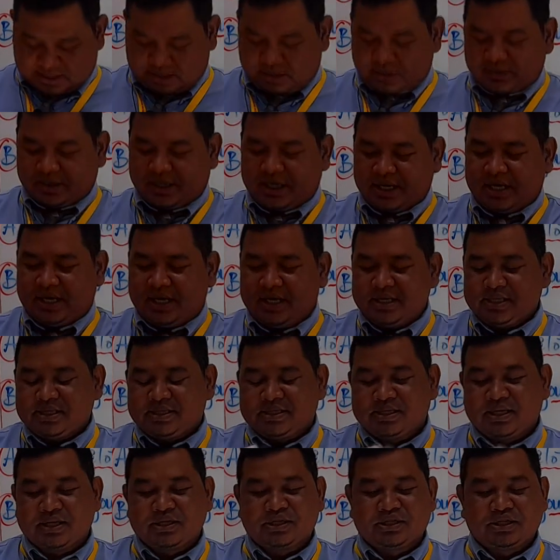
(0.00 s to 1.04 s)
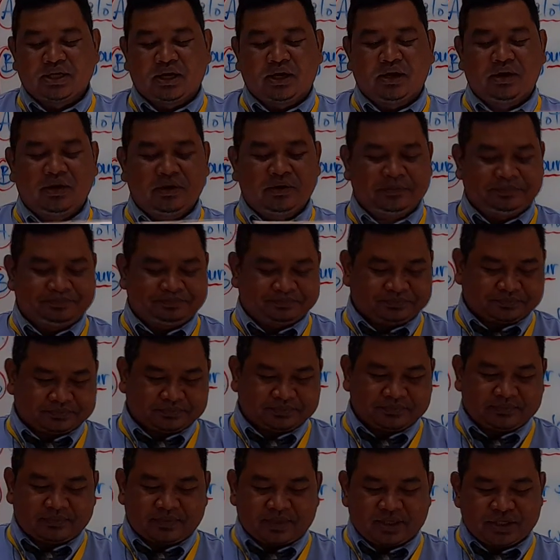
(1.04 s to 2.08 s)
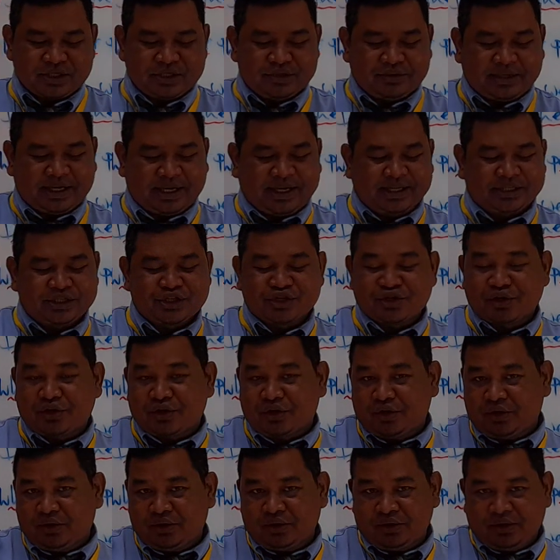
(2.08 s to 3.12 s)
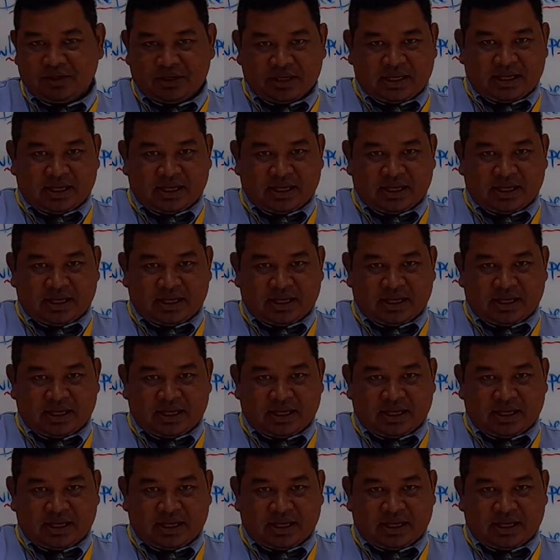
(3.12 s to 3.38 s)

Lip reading: Okay, so you can draw.